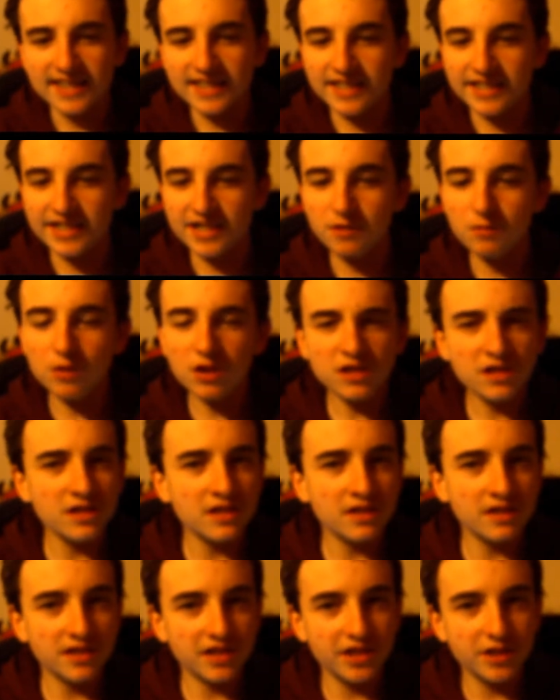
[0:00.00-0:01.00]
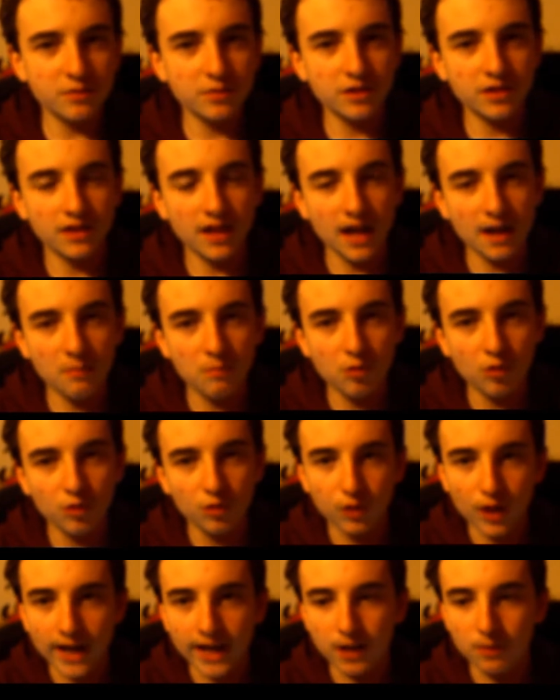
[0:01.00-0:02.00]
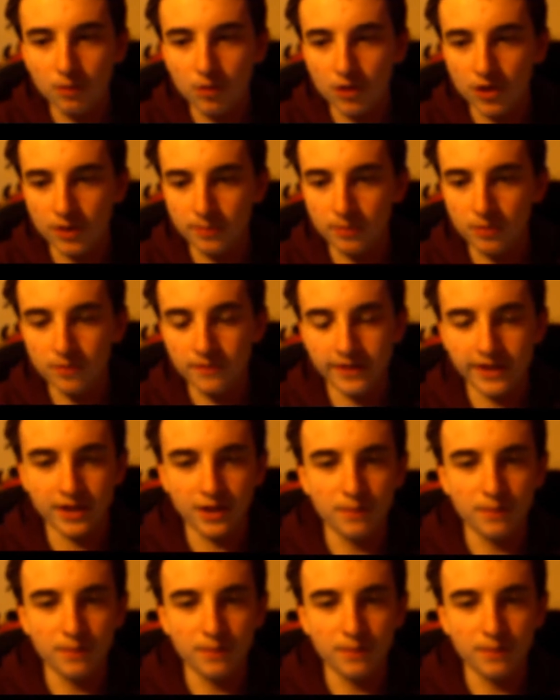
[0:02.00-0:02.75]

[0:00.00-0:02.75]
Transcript: she was a lot more likable in the movie.